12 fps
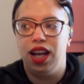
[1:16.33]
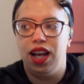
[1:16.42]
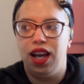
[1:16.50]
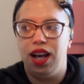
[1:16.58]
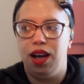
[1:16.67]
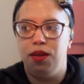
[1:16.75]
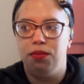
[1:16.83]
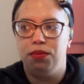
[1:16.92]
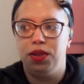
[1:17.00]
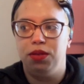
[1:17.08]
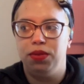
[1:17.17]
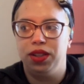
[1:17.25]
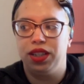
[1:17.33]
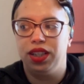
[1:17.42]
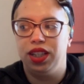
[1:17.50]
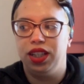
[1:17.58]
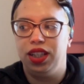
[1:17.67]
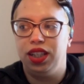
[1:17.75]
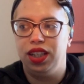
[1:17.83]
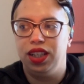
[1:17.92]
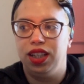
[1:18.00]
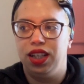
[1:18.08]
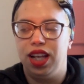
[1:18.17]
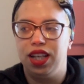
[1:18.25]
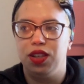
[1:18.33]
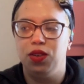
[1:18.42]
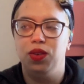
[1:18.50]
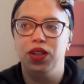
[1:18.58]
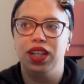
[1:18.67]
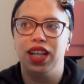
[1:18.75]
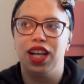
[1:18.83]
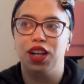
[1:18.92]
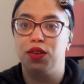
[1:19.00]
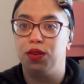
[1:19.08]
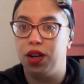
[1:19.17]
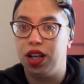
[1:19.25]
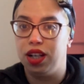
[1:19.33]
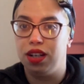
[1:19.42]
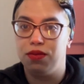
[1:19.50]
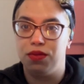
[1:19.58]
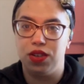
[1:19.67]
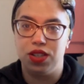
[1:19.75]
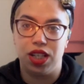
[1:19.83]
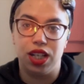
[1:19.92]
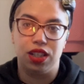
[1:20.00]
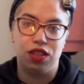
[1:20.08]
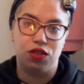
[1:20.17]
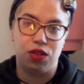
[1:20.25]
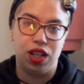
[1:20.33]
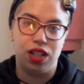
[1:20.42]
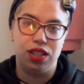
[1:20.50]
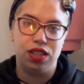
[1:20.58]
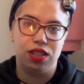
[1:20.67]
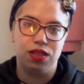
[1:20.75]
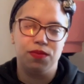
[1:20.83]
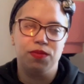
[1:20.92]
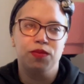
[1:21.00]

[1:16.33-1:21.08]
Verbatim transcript: Um, publicly, like, you don't get credit for setting trends.